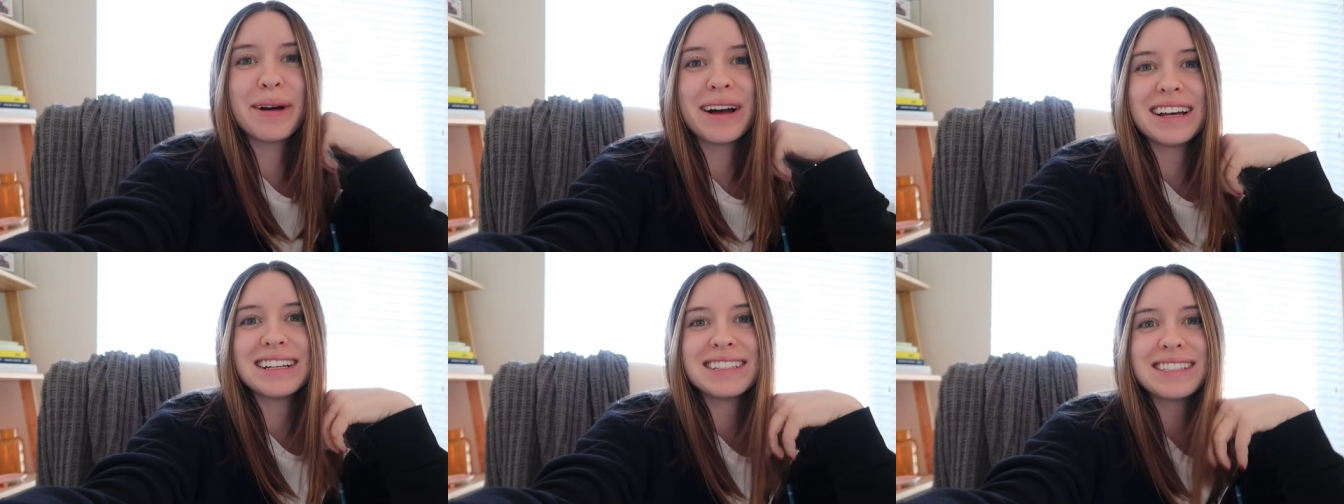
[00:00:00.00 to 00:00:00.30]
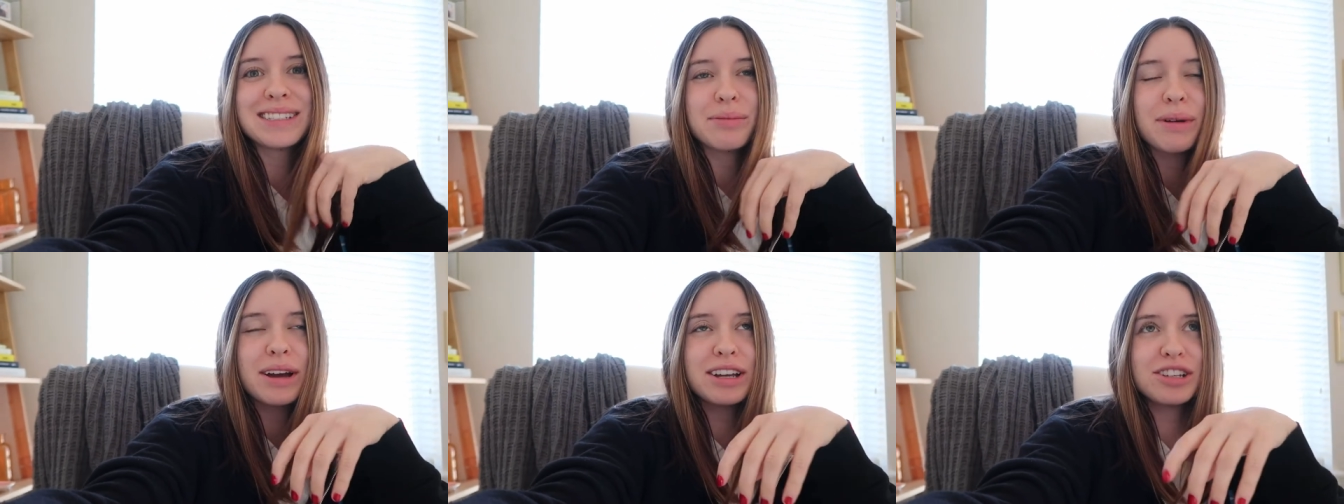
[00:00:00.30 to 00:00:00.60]

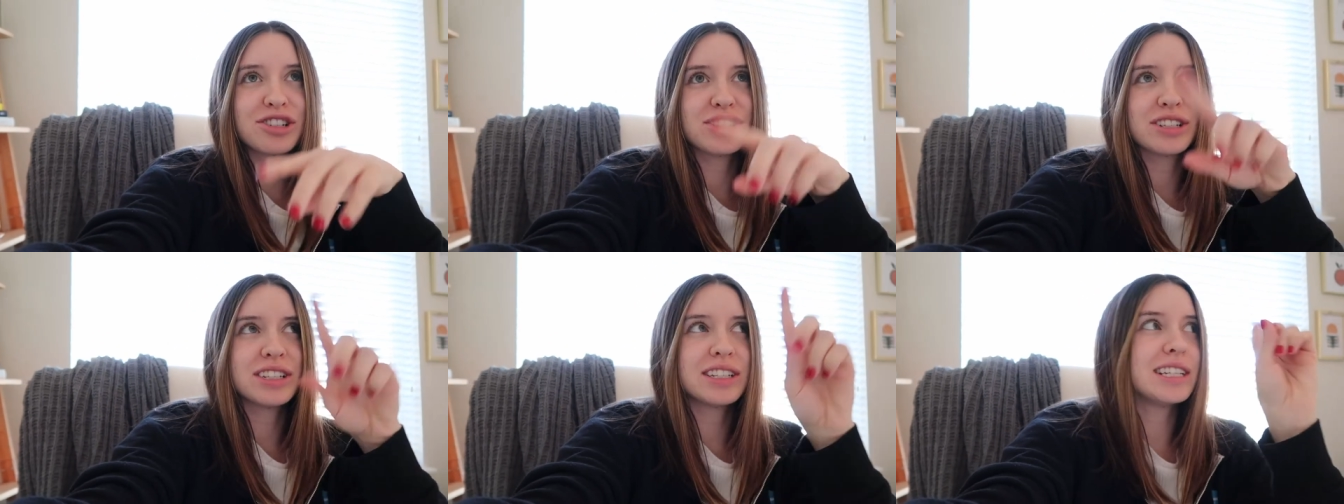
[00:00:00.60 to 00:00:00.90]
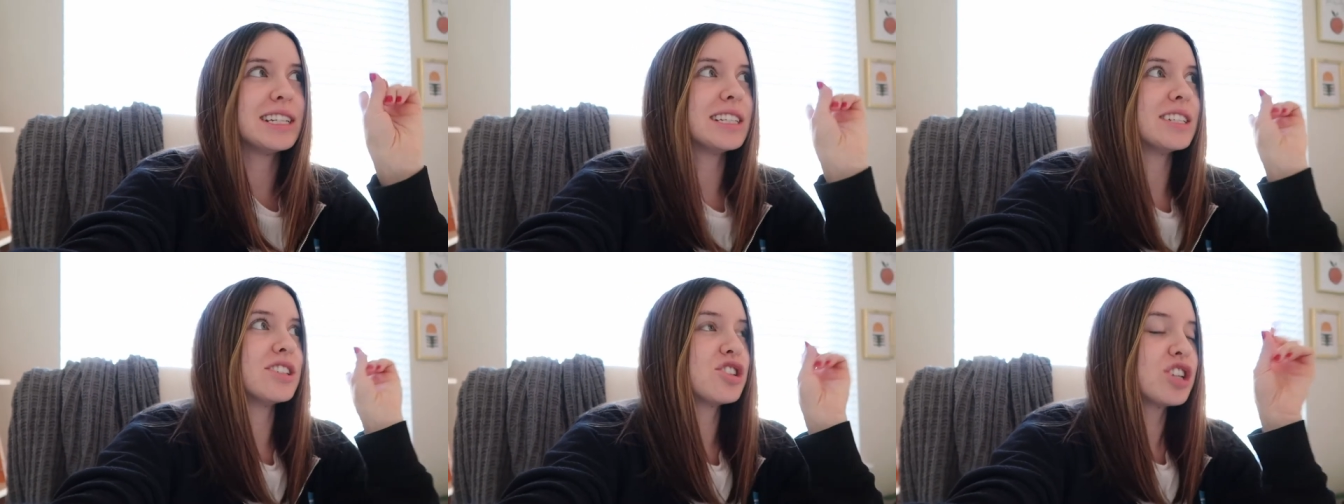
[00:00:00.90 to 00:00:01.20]
but
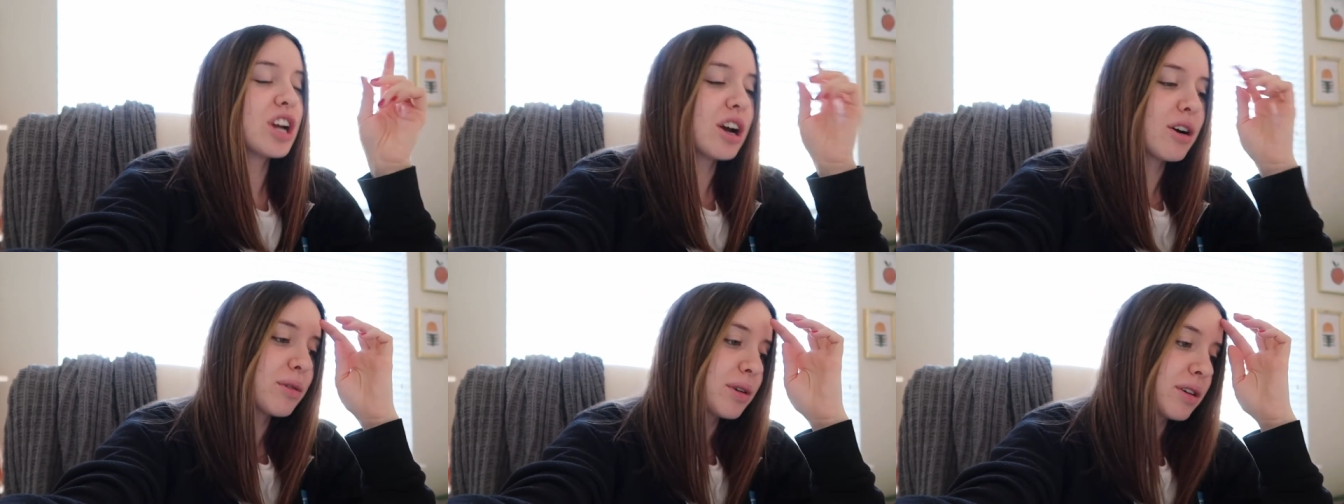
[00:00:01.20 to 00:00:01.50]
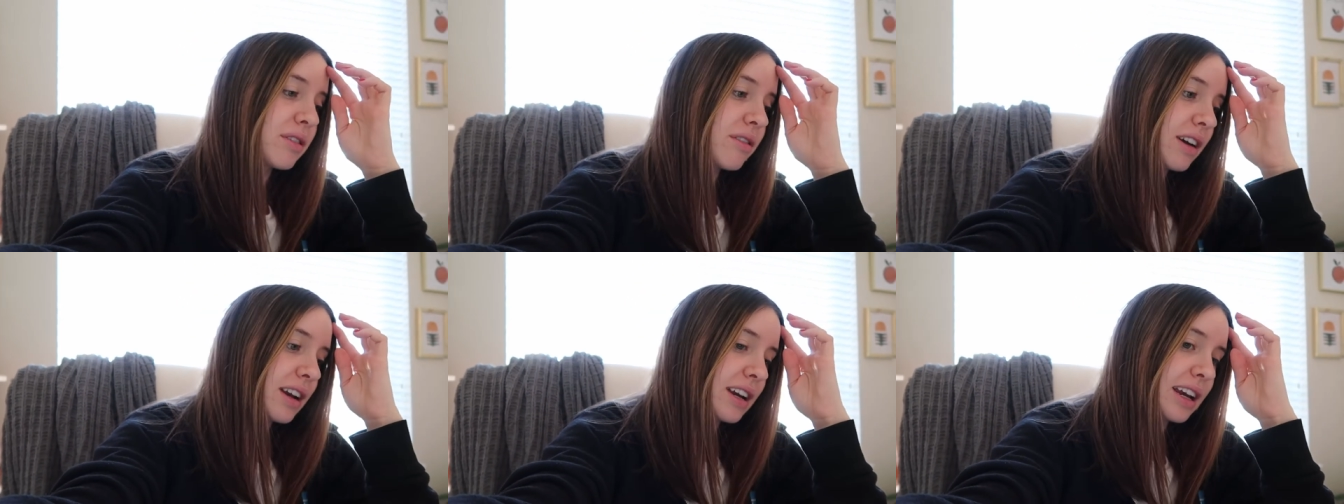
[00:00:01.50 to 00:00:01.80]
Sebastian is
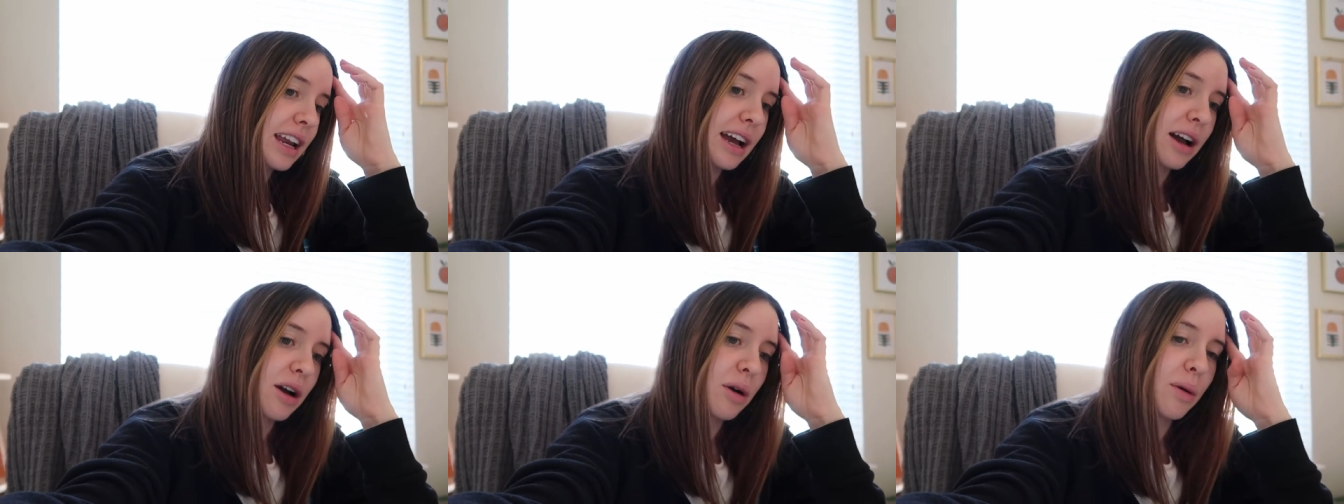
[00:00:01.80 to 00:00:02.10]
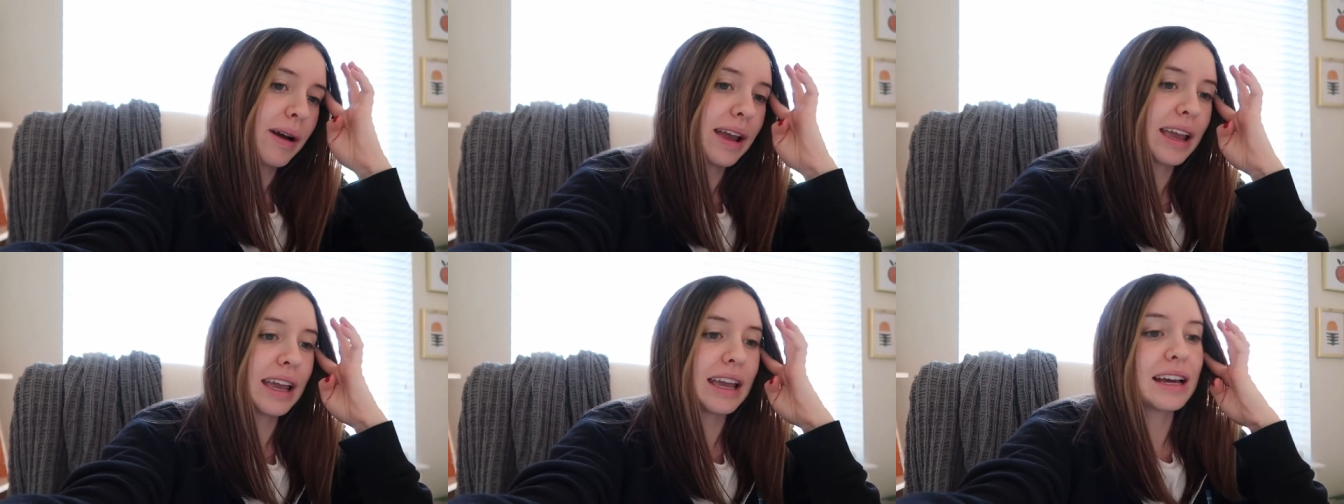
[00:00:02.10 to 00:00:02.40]
showering right
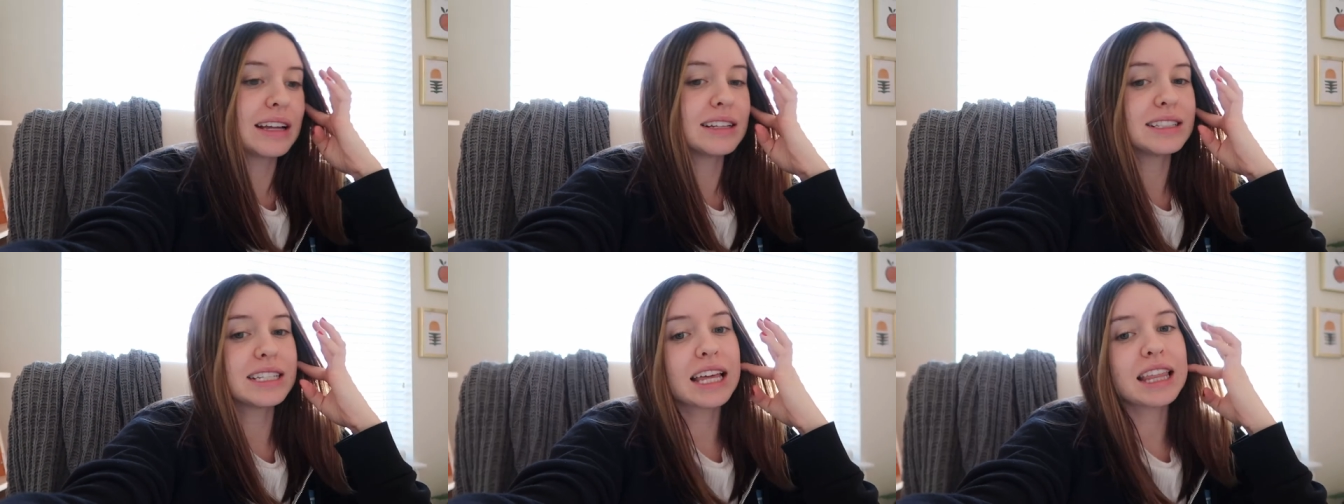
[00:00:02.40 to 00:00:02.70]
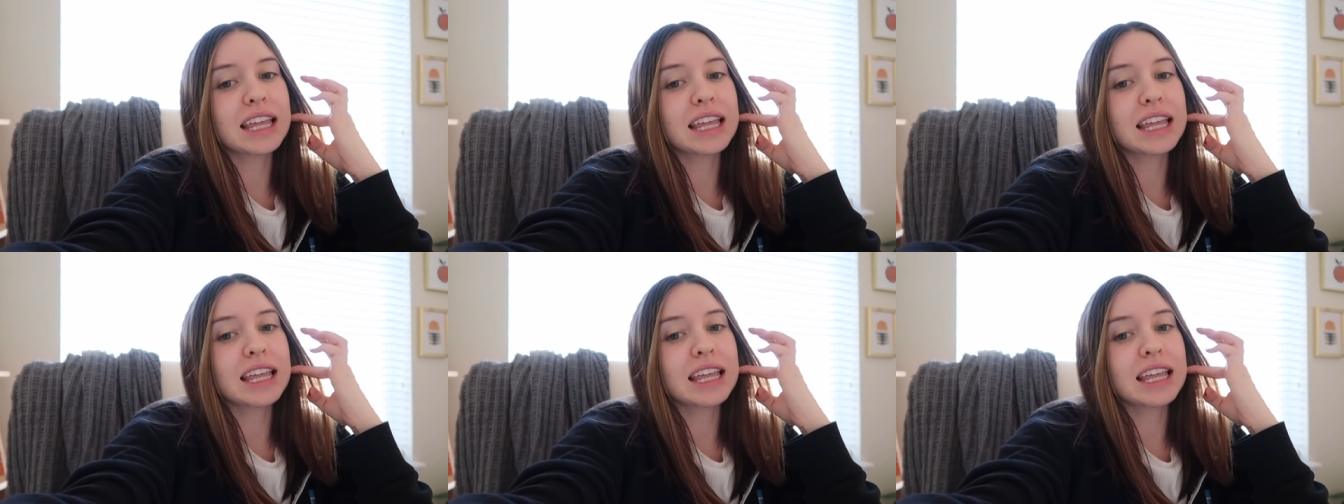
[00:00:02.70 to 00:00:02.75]
now and